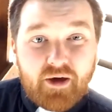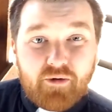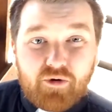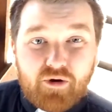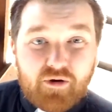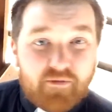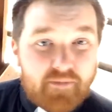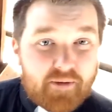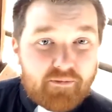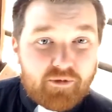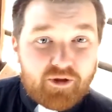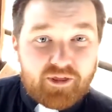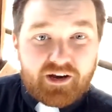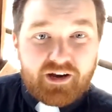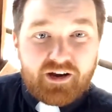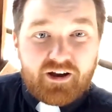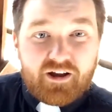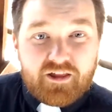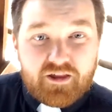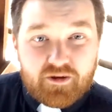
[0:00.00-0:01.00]
We remember
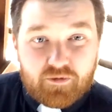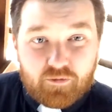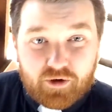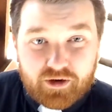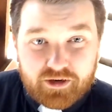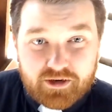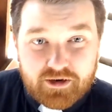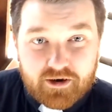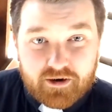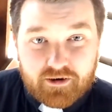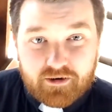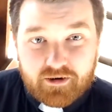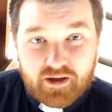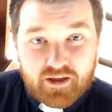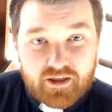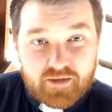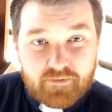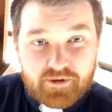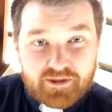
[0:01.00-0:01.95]
that He doesn't want to hurt us,